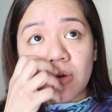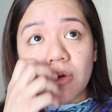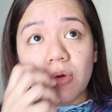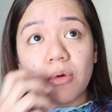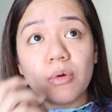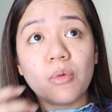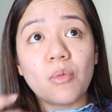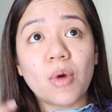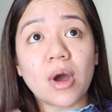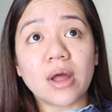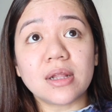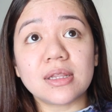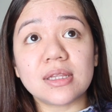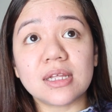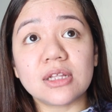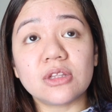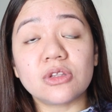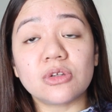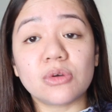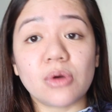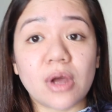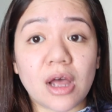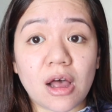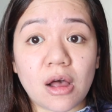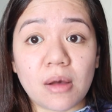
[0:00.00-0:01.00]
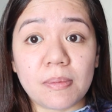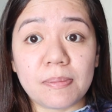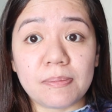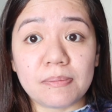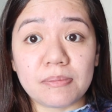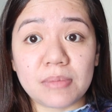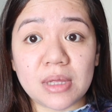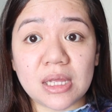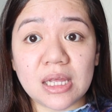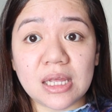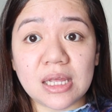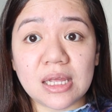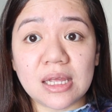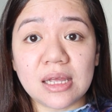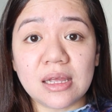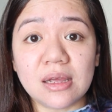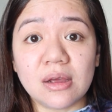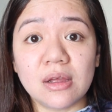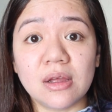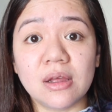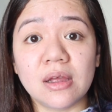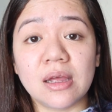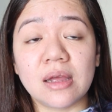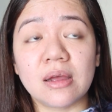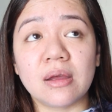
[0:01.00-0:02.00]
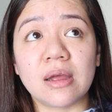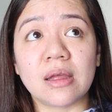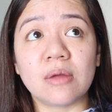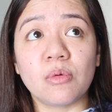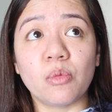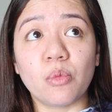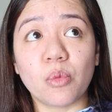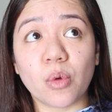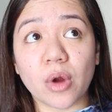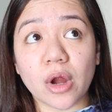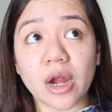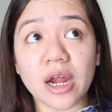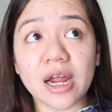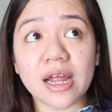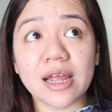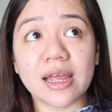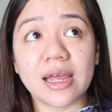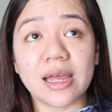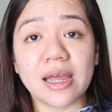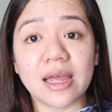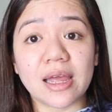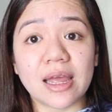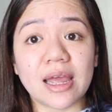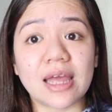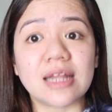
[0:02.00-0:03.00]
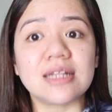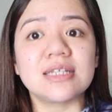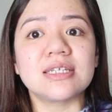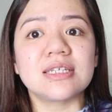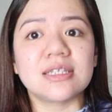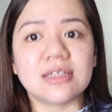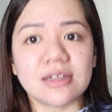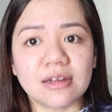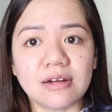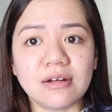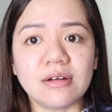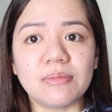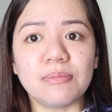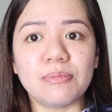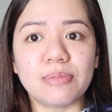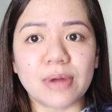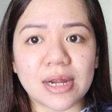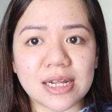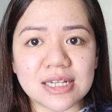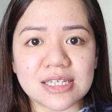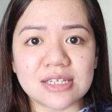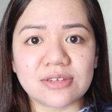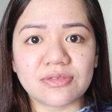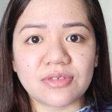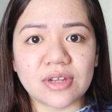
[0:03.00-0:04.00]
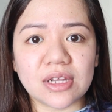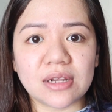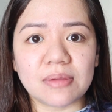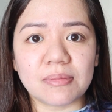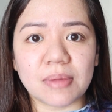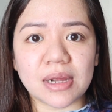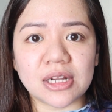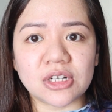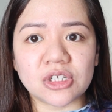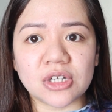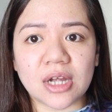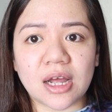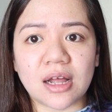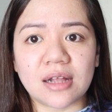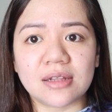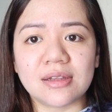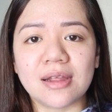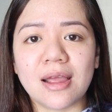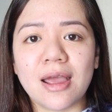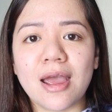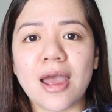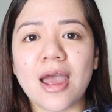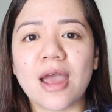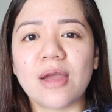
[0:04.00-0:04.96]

wanted to help me work and still breastfeed my child,